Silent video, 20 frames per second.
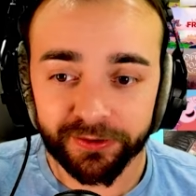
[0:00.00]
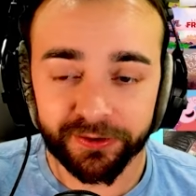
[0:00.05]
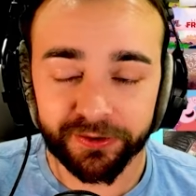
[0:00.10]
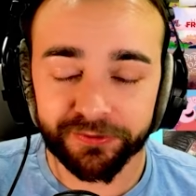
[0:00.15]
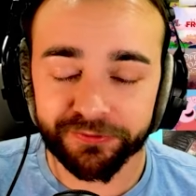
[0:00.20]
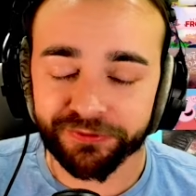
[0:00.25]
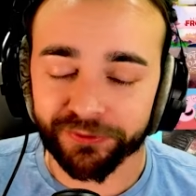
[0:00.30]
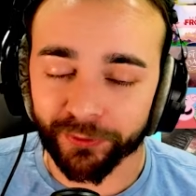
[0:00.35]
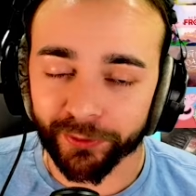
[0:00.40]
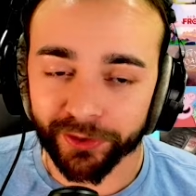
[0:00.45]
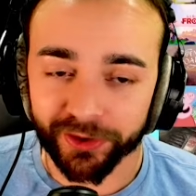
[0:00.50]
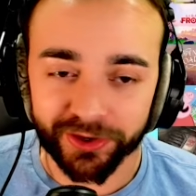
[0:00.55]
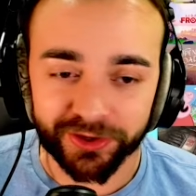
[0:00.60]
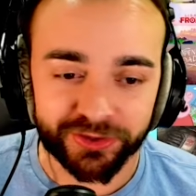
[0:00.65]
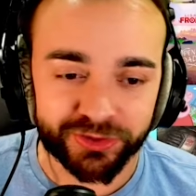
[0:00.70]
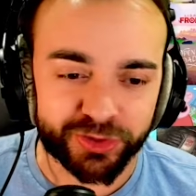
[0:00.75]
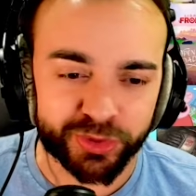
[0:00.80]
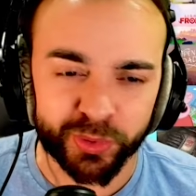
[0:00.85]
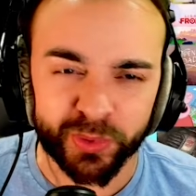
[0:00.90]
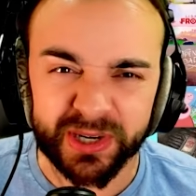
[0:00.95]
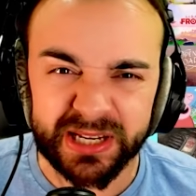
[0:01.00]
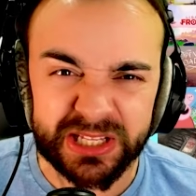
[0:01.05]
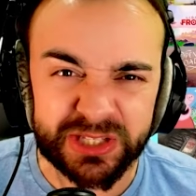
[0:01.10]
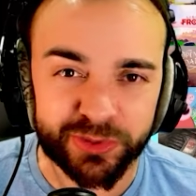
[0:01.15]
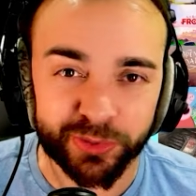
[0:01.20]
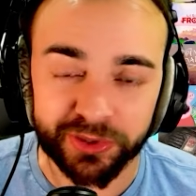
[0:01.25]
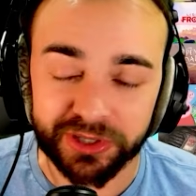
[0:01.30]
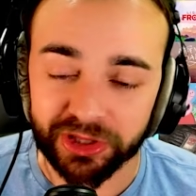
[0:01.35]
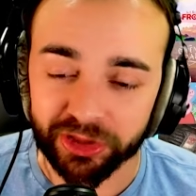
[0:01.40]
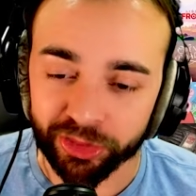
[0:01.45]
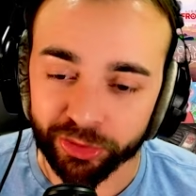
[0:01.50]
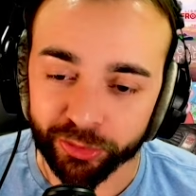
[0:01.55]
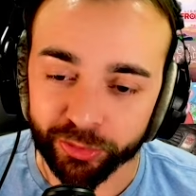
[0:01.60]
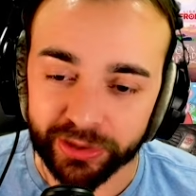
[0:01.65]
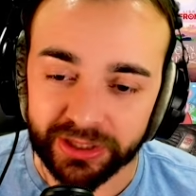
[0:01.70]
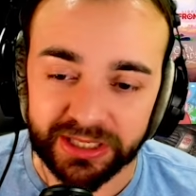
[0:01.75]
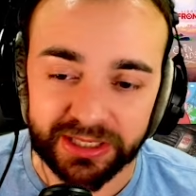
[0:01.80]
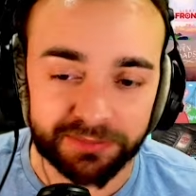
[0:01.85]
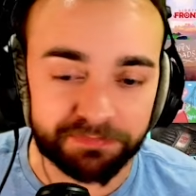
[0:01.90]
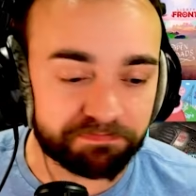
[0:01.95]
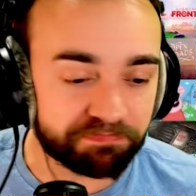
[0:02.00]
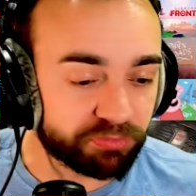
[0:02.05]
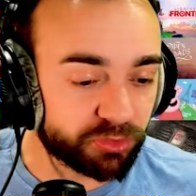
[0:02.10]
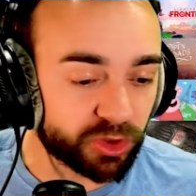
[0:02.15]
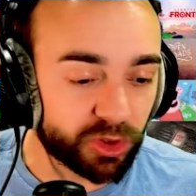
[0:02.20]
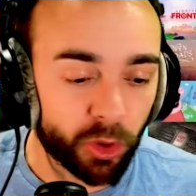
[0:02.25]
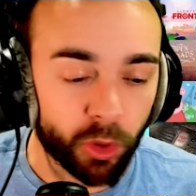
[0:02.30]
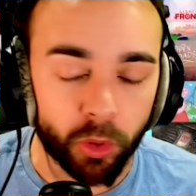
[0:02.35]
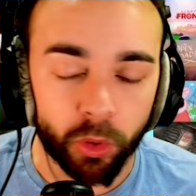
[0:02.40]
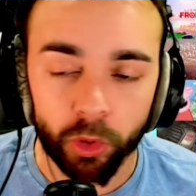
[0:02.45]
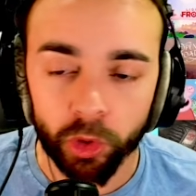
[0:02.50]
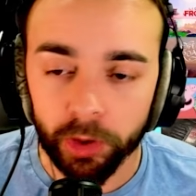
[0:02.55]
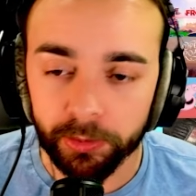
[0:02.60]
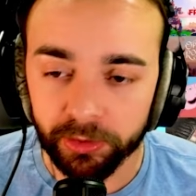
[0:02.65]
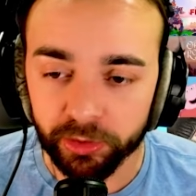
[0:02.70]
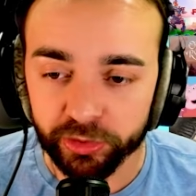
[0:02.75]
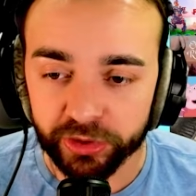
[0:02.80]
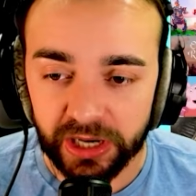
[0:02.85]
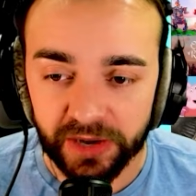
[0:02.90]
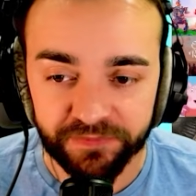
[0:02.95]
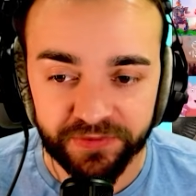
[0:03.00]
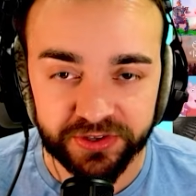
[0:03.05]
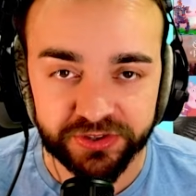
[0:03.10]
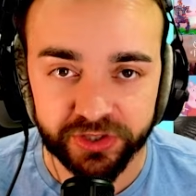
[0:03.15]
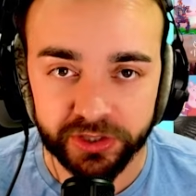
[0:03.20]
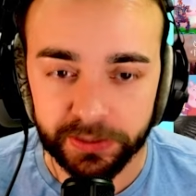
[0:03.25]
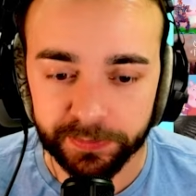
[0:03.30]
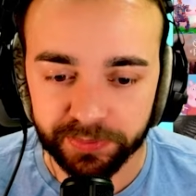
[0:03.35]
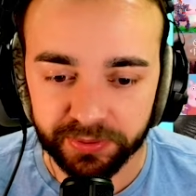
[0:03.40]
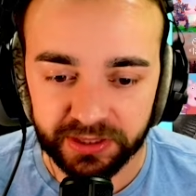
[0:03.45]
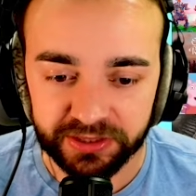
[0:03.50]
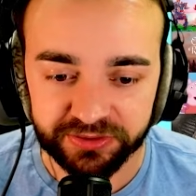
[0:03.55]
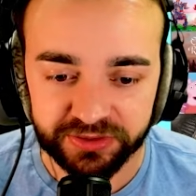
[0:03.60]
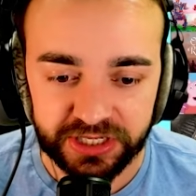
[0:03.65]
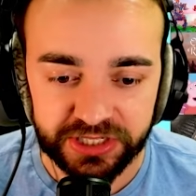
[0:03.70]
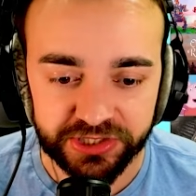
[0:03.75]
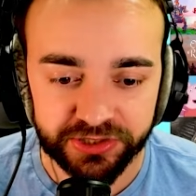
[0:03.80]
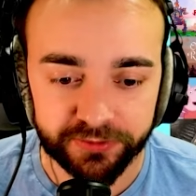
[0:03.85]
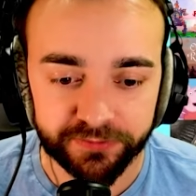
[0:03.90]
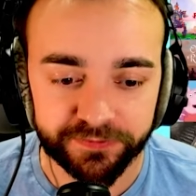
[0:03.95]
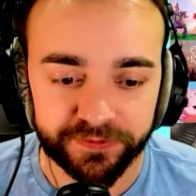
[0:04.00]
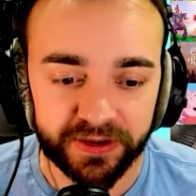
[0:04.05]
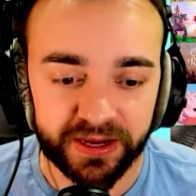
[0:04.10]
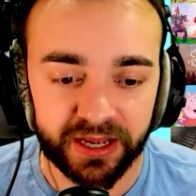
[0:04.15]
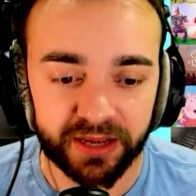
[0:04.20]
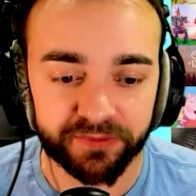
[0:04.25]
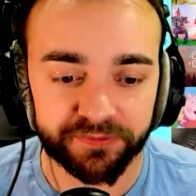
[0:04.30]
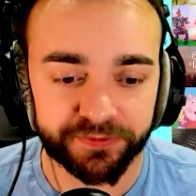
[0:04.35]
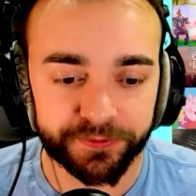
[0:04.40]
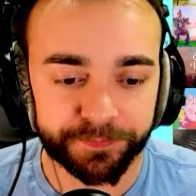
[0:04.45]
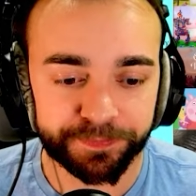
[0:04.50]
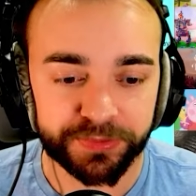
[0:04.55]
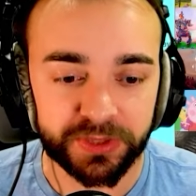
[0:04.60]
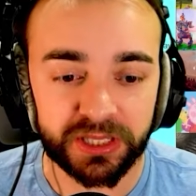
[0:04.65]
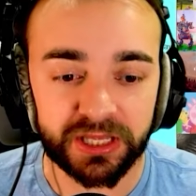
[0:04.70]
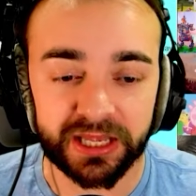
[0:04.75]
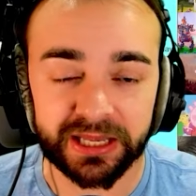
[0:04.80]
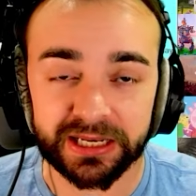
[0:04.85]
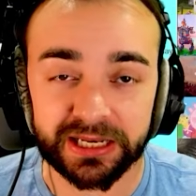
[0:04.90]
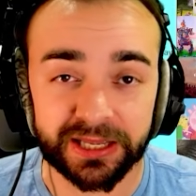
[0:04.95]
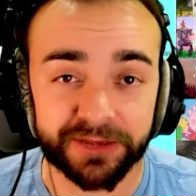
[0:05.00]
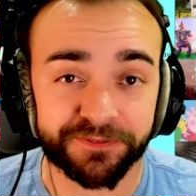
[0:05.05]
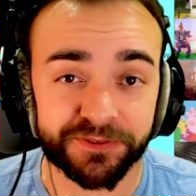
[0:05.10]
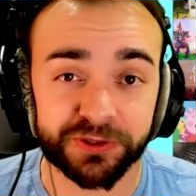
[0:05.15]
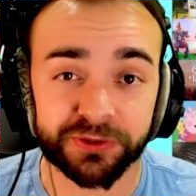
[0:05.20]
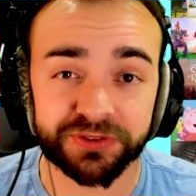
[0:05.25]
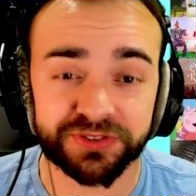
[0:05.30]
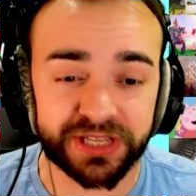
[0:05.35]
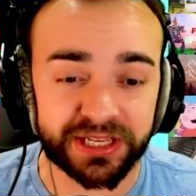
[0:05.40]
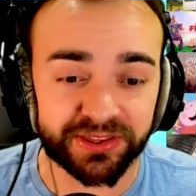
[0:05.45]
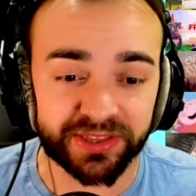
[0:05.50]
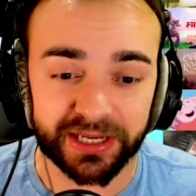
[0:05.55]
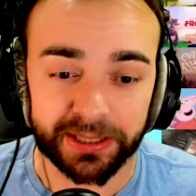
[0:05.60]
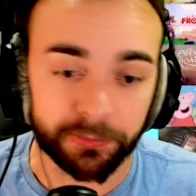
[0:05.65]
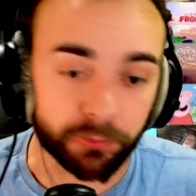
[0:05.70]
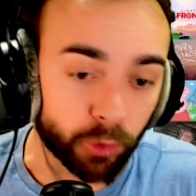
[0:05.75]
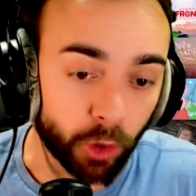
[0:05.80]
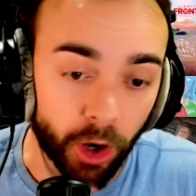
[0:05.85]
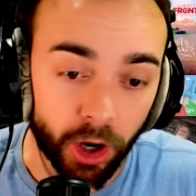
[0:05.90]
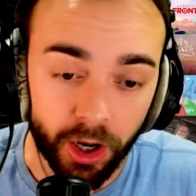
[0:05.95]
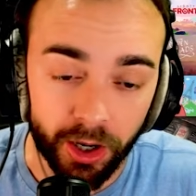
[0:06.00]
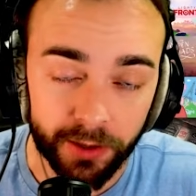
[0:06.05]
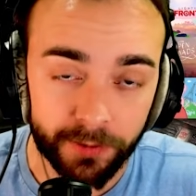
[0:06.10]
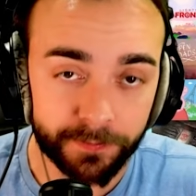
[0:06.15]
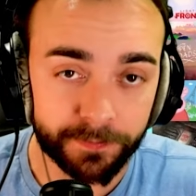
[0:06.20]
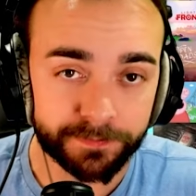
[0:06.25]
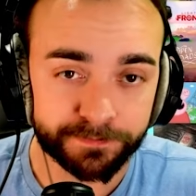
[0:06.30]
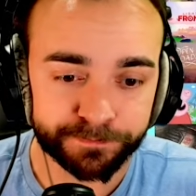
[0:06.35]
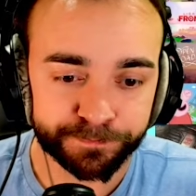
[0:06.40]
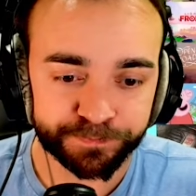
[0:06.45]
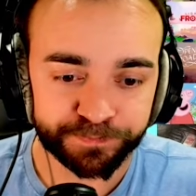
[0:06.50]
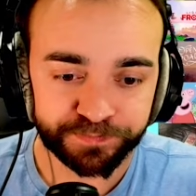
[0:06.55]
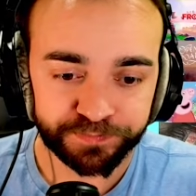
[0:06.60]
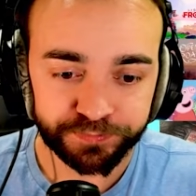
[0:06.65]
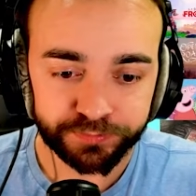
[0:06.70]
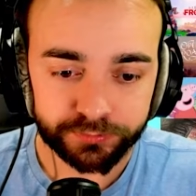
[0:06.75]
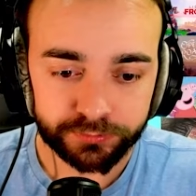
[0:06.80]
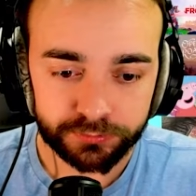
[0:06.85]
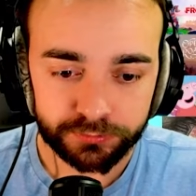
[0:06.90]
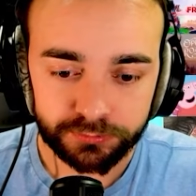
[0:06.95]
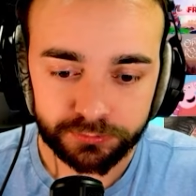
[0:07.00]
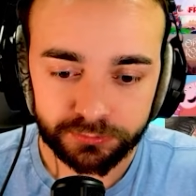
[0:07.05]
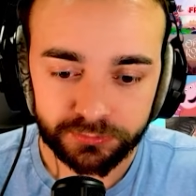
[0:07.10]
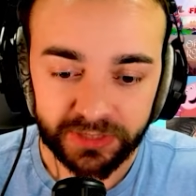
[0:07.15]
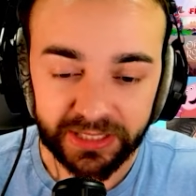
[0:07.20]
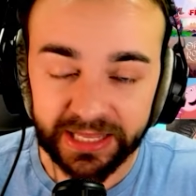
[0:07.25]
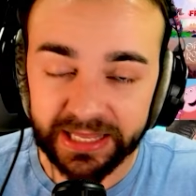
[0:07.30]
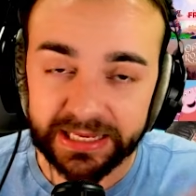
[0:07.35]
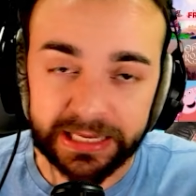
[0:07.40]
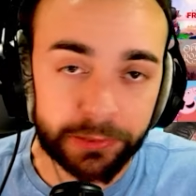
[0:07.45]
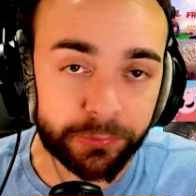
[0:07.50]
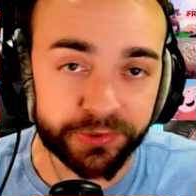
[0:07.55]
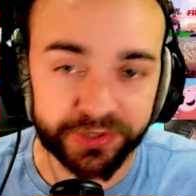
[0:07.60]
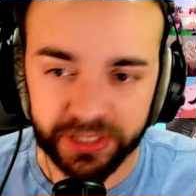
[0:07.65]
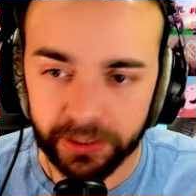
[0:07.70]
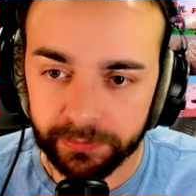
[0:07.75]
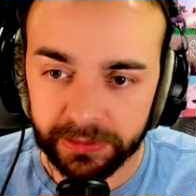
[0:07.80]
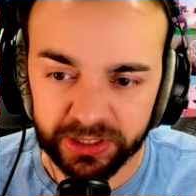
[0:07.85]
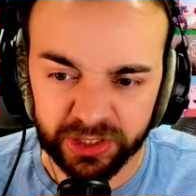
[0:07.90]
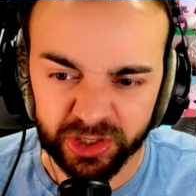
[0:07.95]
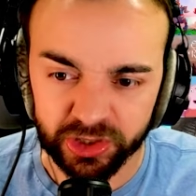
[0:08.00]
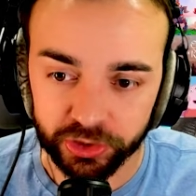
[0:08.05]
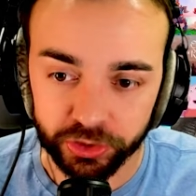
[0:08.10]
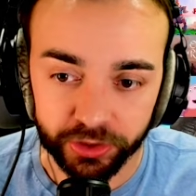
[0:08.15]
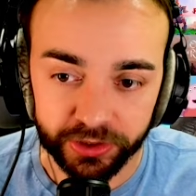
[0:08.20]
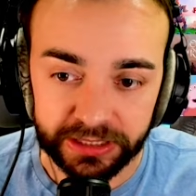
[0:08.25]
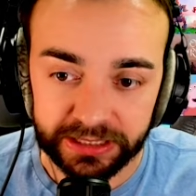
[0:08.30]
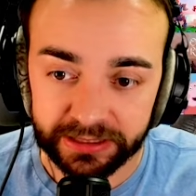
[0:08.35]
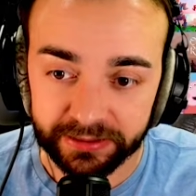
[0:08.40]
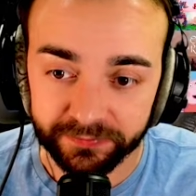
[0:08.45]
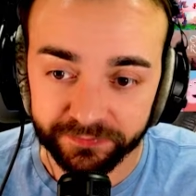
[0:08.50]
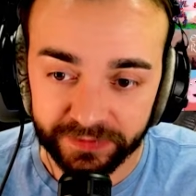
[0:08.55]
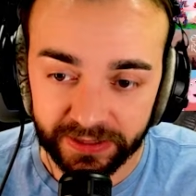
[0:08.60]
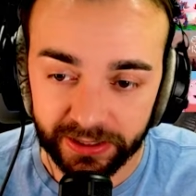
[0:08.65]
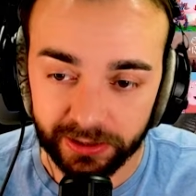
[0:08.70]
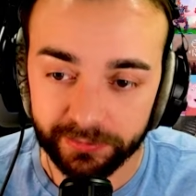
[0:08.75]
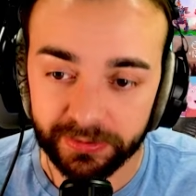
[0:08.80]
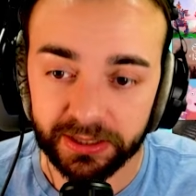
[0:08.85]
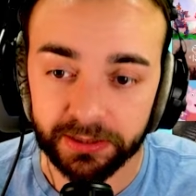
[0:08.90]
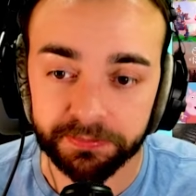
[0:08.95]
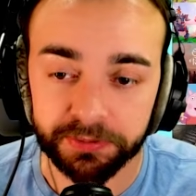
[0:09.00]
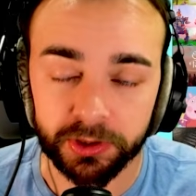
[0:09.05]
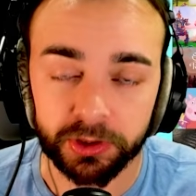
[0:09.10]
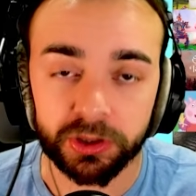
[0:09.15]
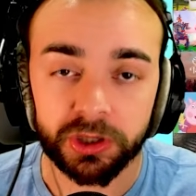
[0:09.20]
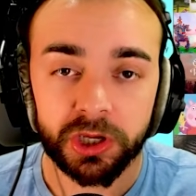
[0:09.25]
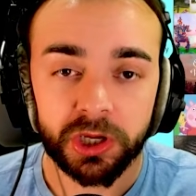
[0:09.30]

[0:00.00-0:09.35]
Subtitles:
for 2023, horrible graphics on the PlayStation 5. And if you say that I'm wrong, anyone can make a good-looking environment. But